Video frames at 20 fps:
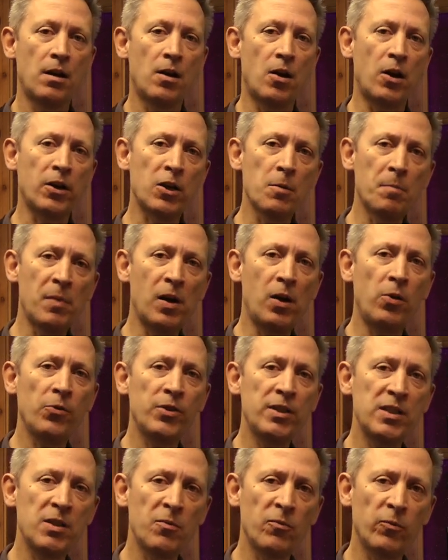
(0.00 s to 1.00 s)
I compiled
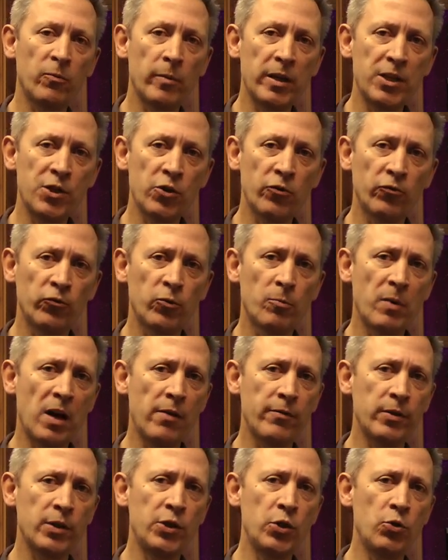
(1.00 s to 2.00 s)
this information from
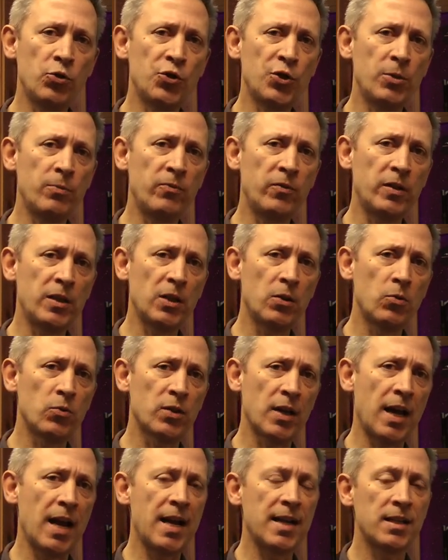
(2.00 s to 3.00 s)
other YouTube videos
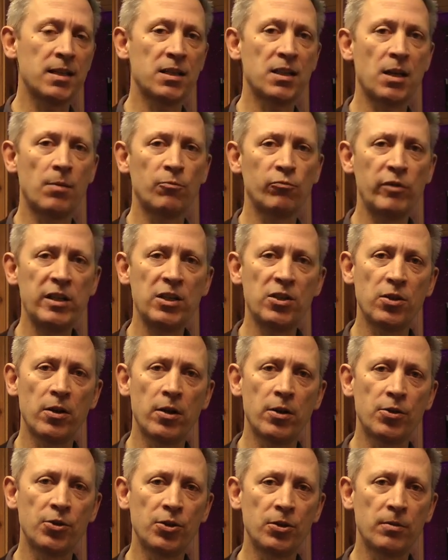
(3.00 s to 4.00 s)
and some
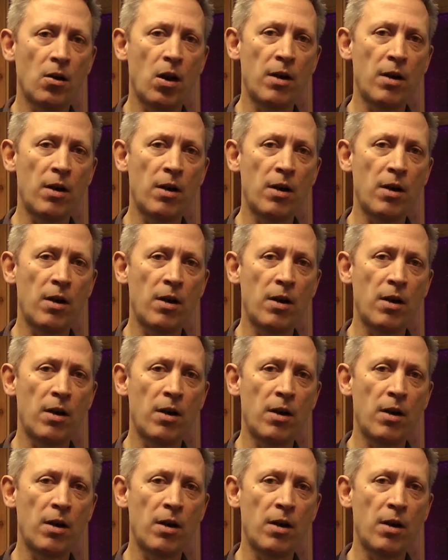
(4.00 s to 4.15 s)
research.